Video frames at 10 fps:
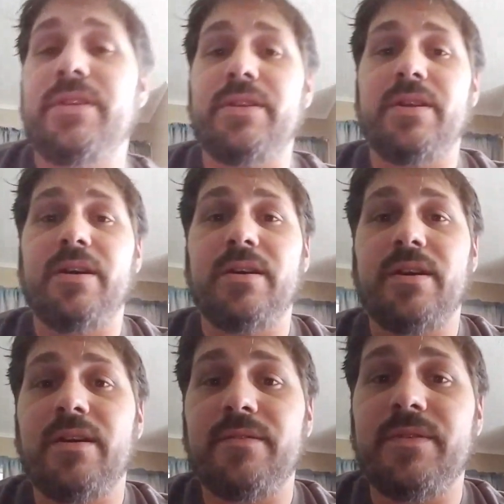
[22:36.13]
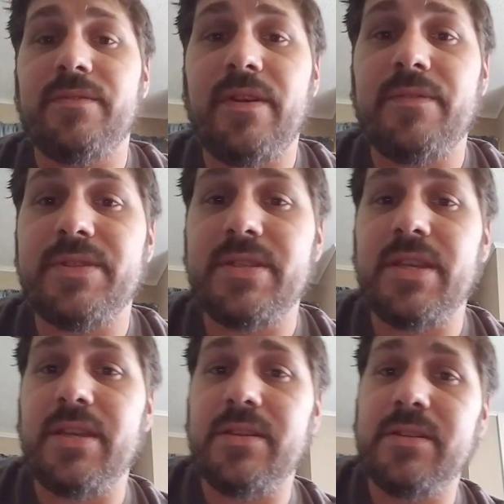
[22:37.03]
than you've ever
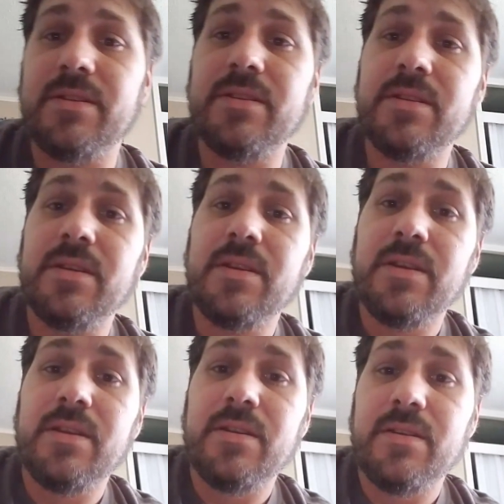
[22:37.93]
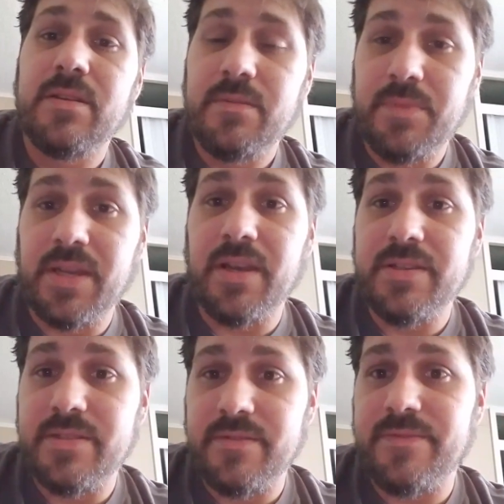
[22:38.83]
seen,
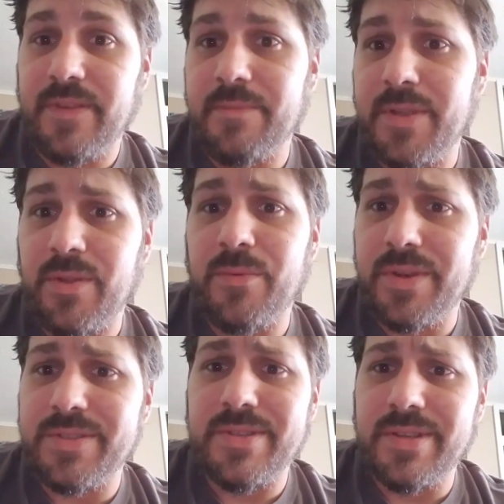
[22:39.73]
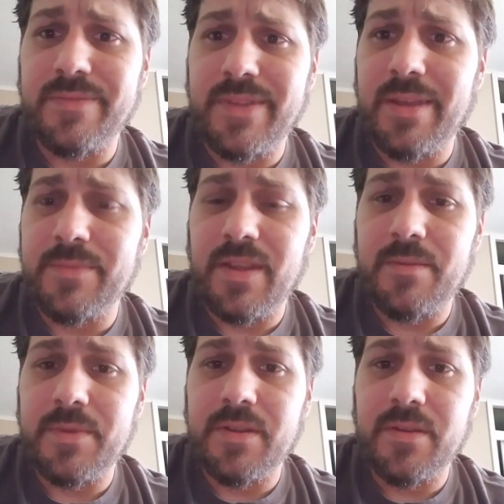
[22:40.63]
because I'm the only one that's took enough damn
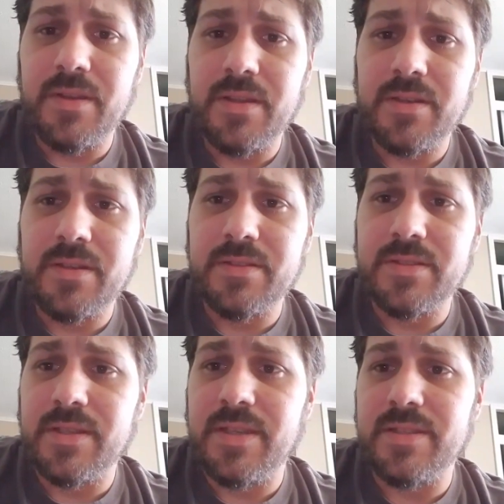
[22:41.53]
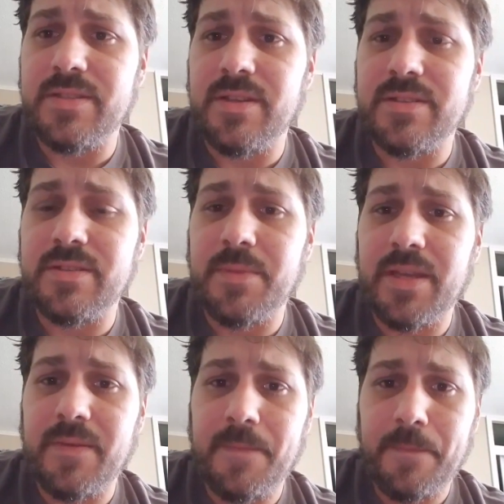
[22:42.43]
time to do it, because the kit sucks so bad.